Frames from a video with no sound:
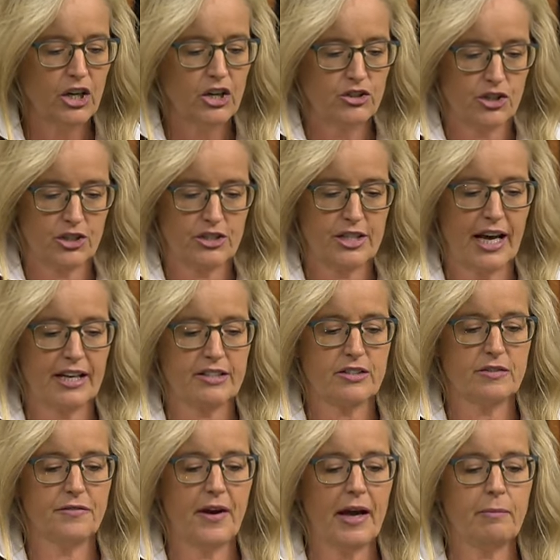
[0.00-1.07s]
Just ask
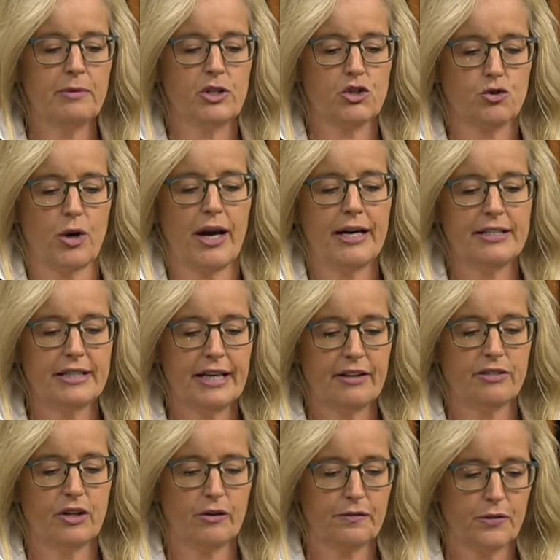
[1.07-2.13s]
the families trying to
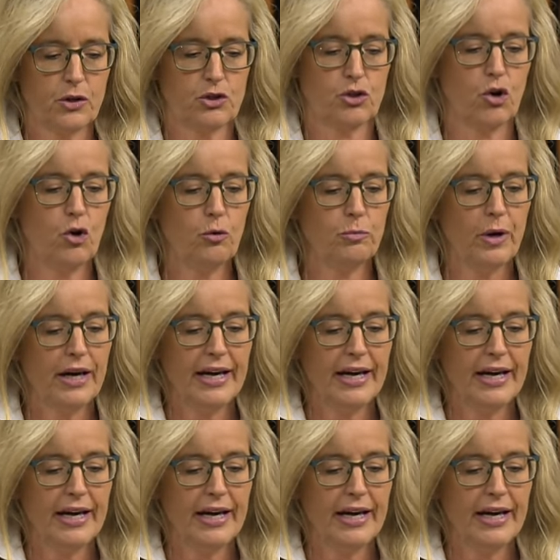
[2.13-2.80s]
get their first home.